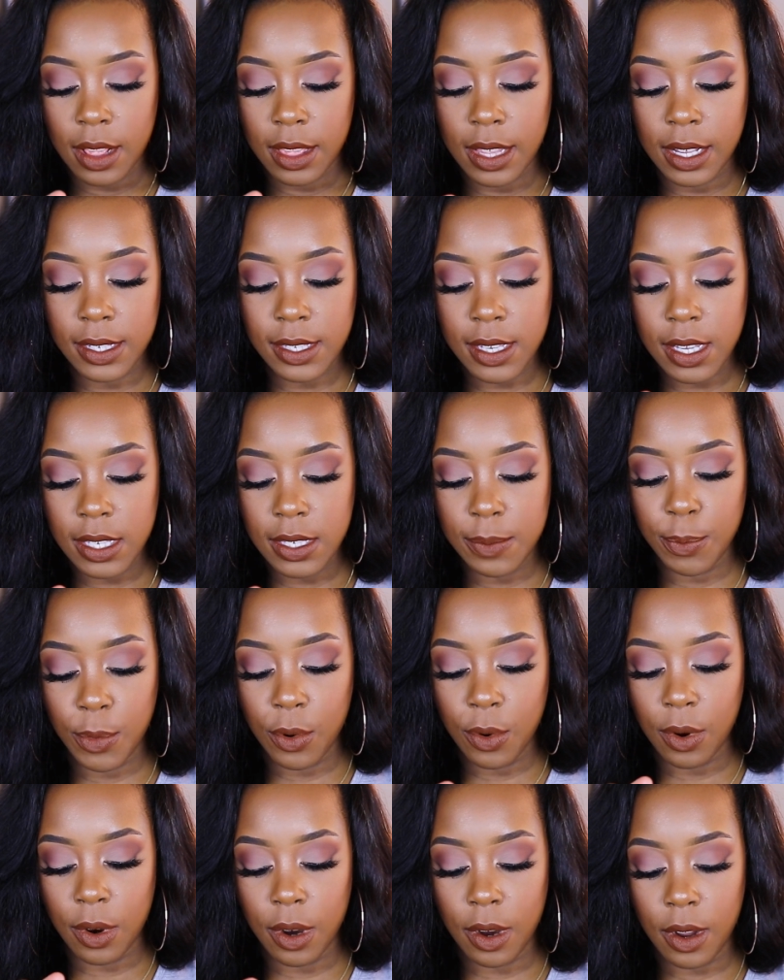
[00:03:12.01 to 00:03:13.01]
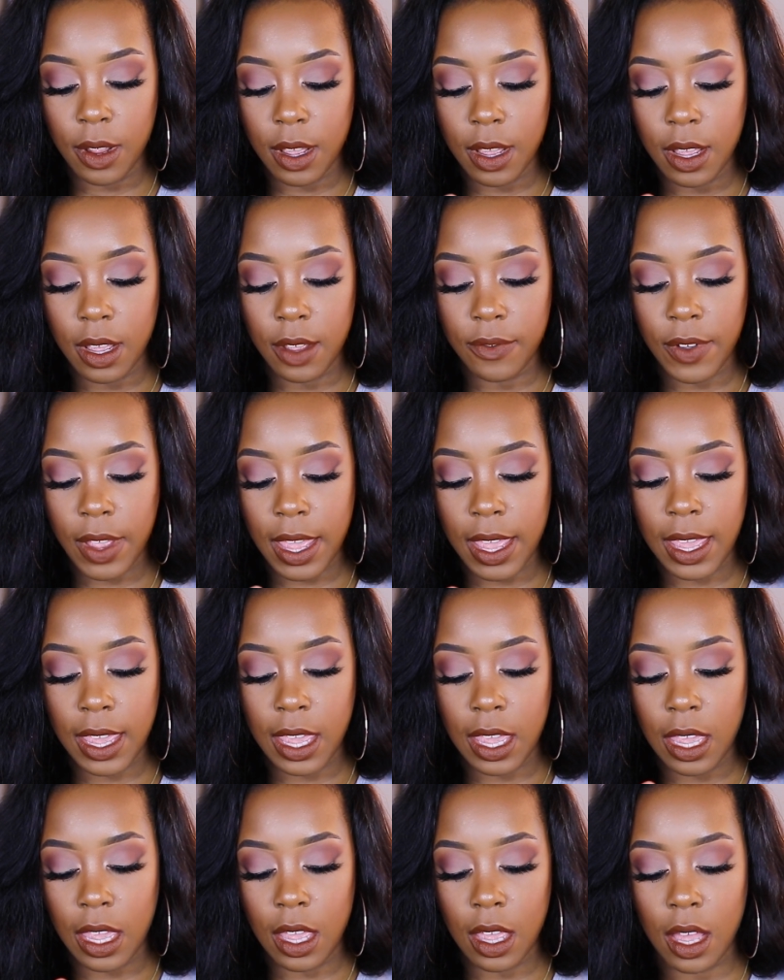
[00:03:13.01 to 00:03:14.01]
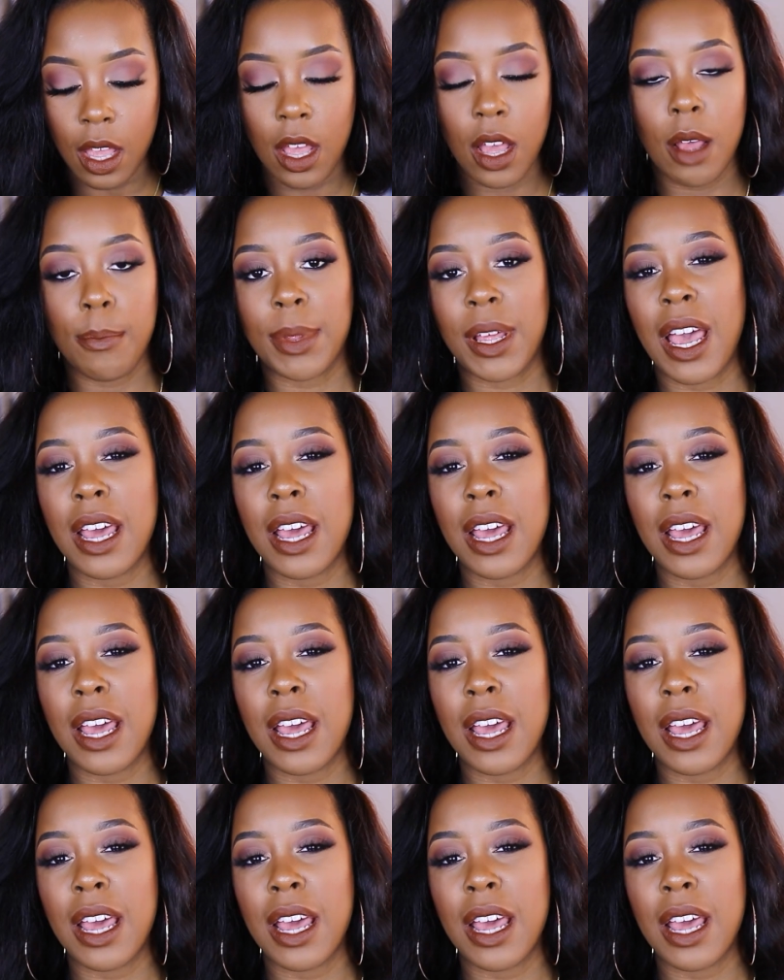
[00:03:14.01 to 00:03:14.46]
This is more of a um,